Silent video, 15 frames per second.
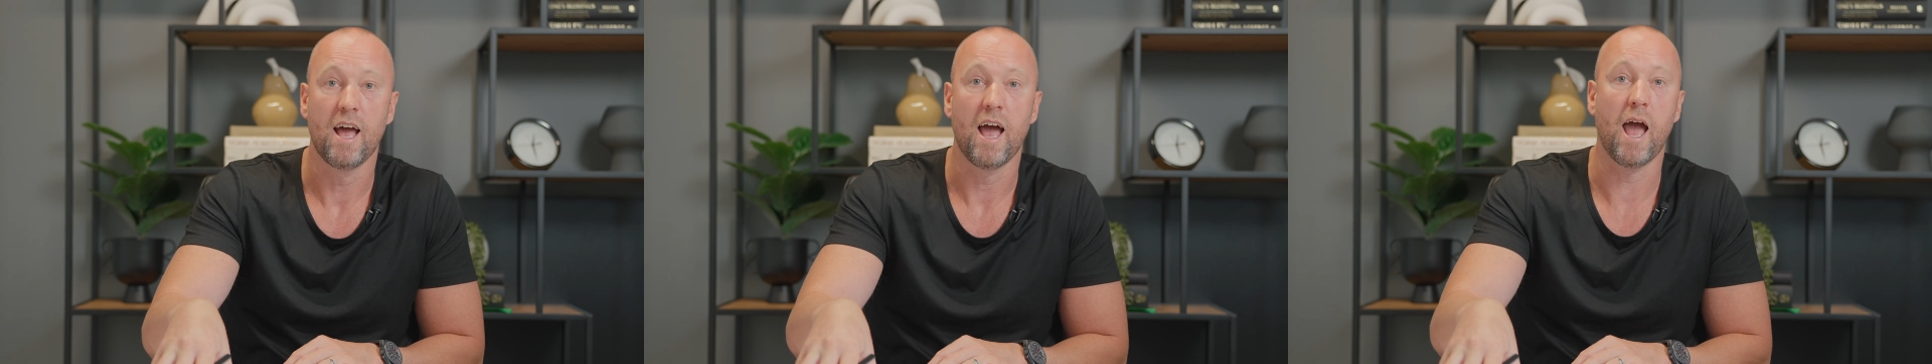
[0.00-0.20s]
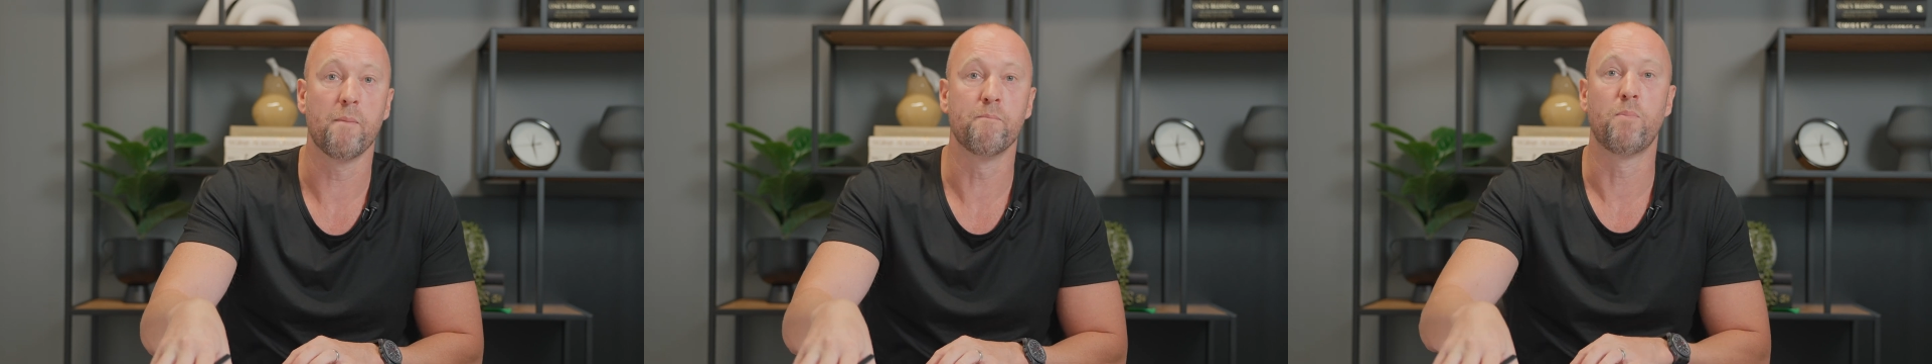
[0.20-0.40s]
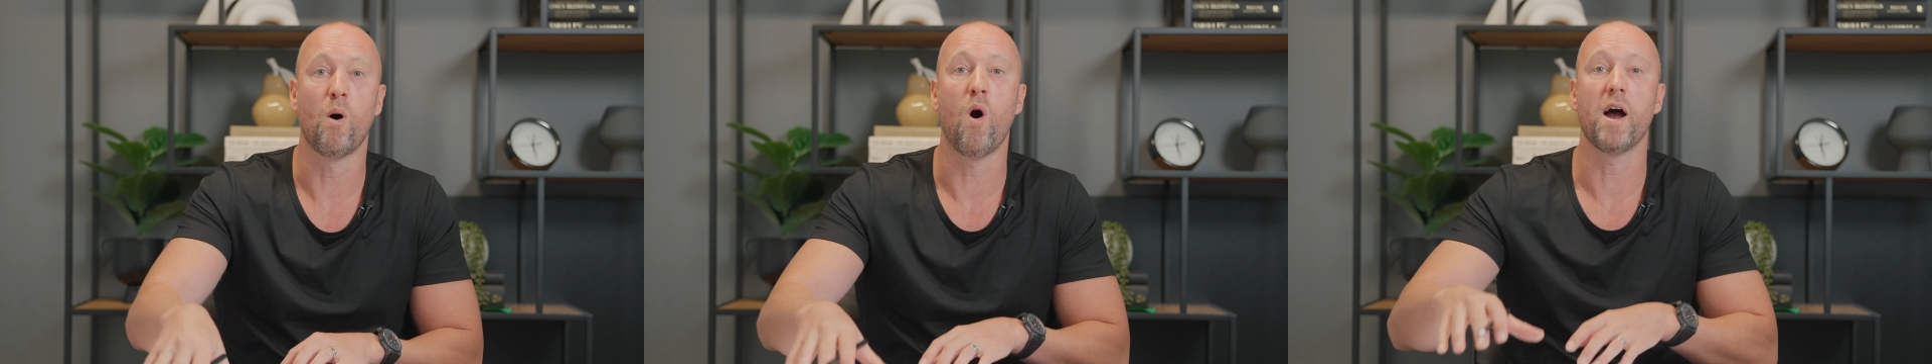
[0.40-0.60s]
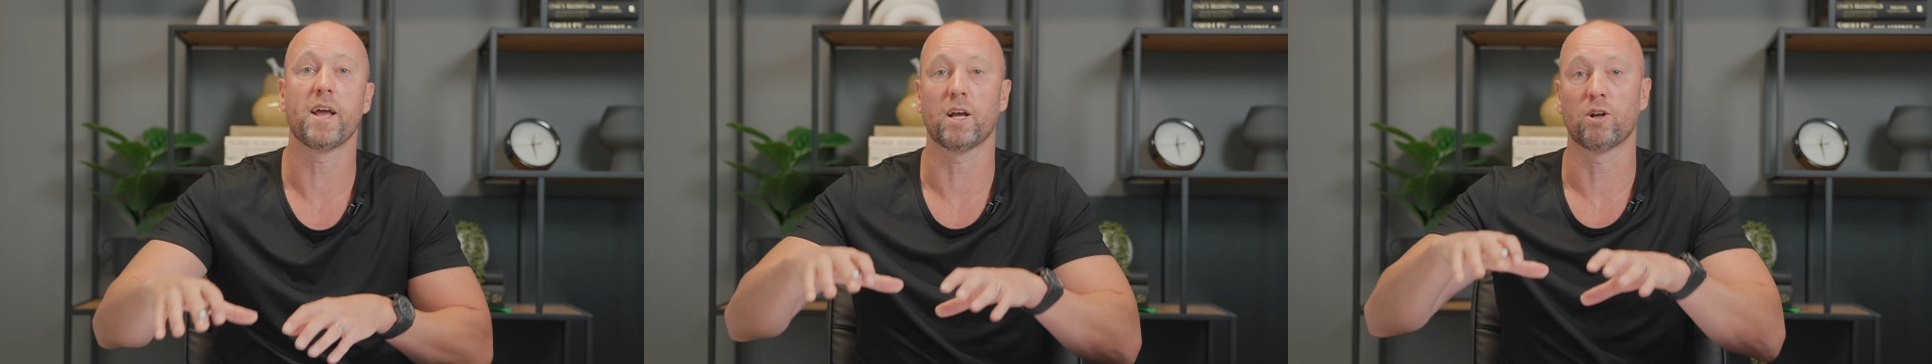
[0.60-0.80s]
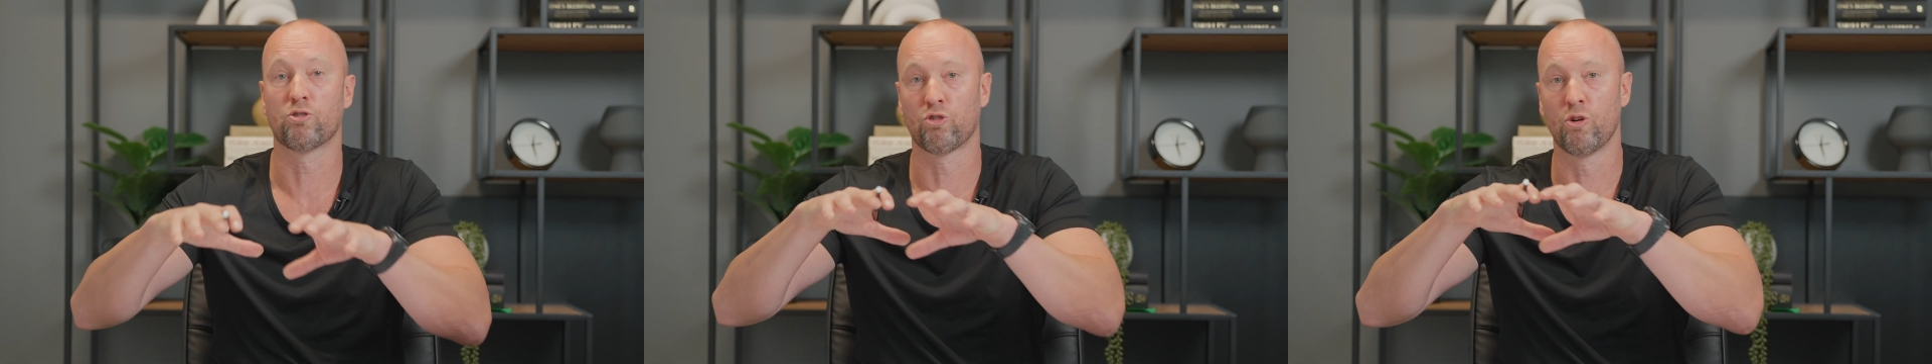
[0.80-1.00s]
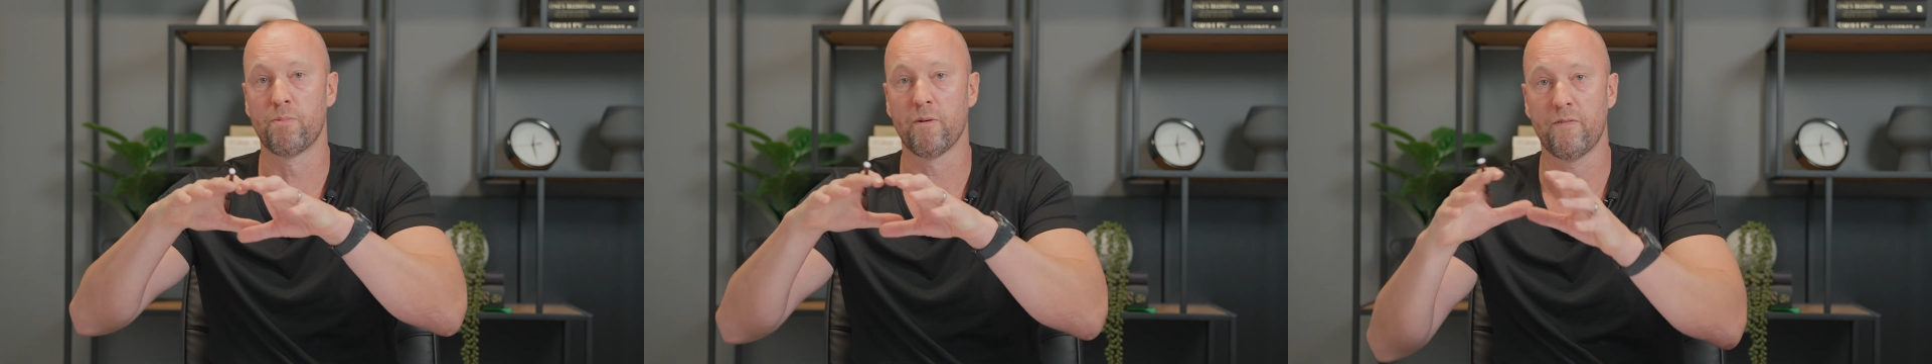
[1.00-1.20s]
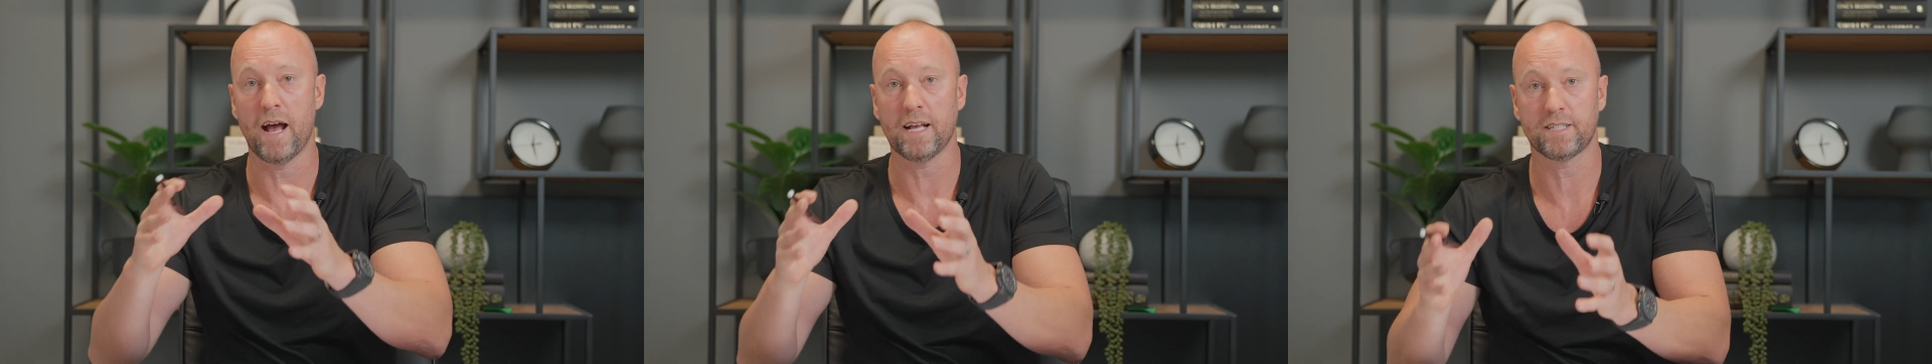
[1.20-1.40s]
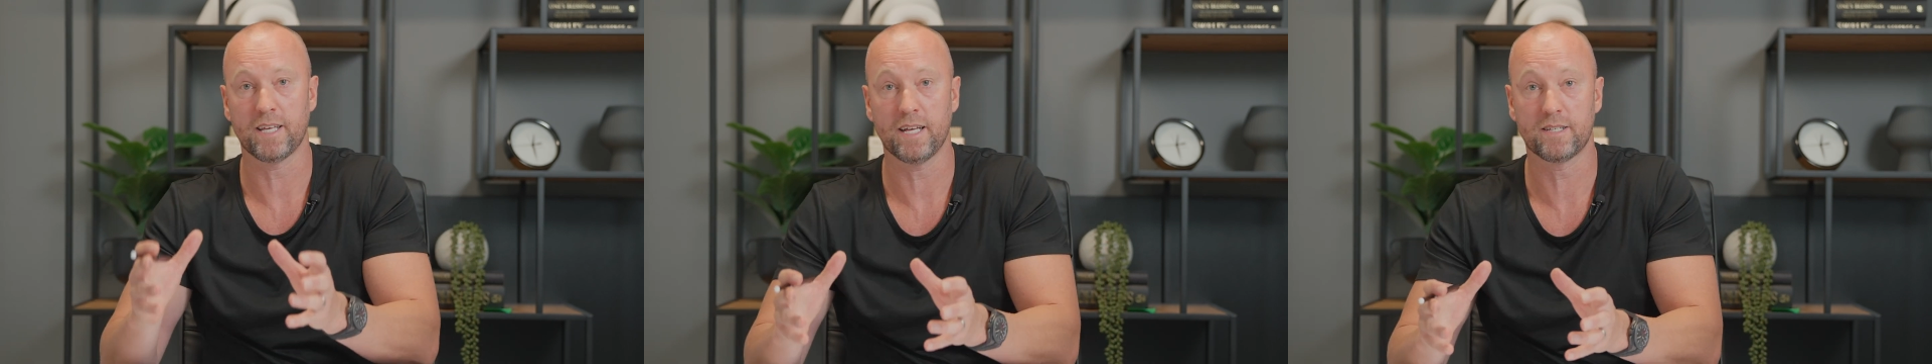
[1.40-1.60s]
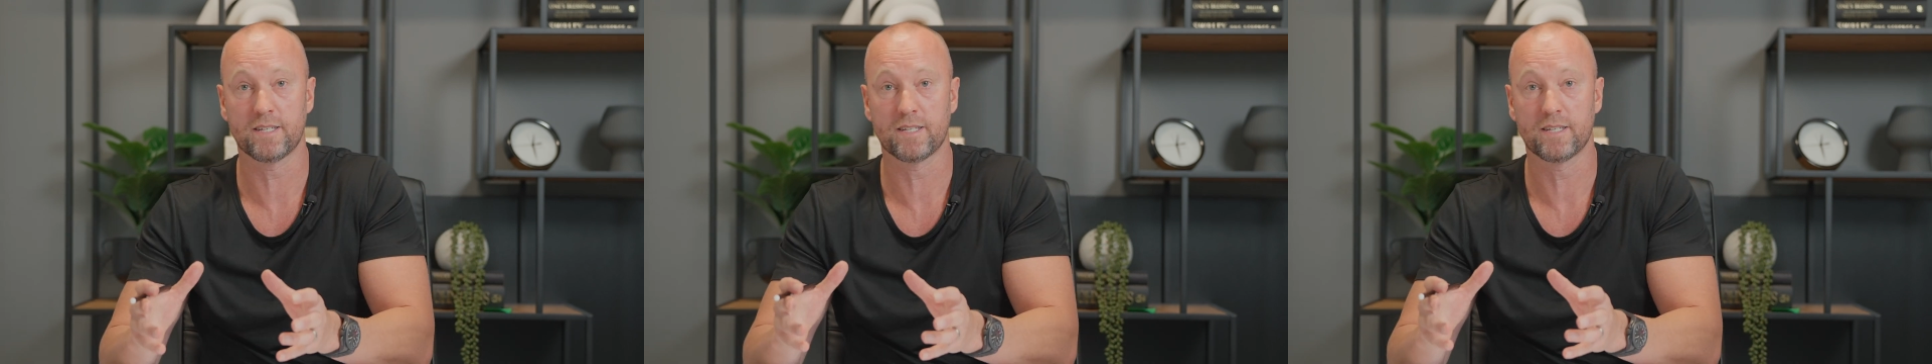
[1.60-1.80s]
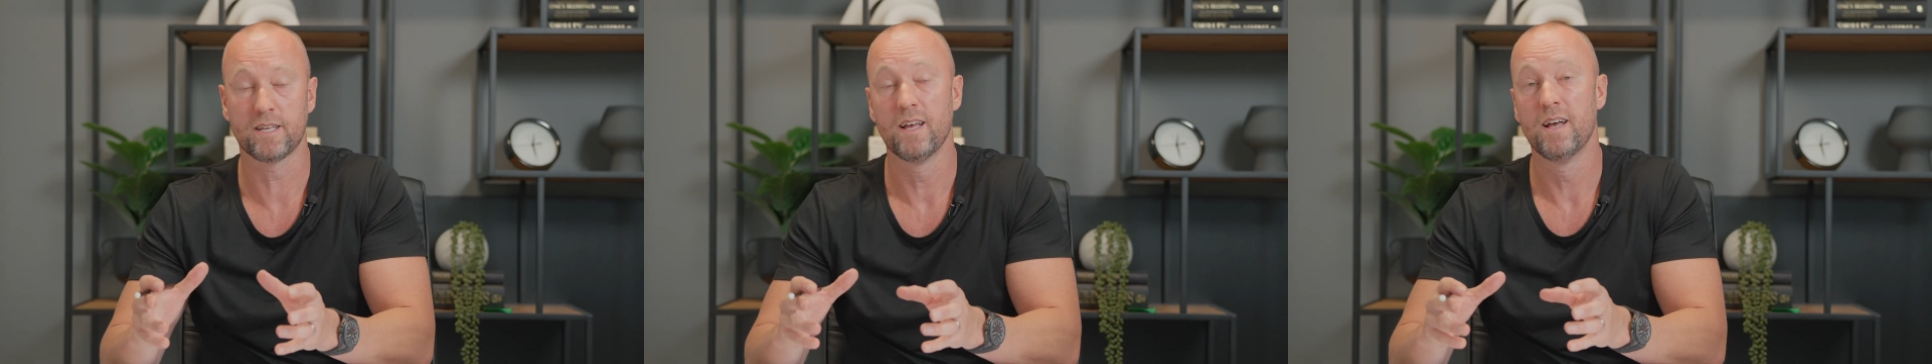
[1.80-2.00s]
and buying a group of assets,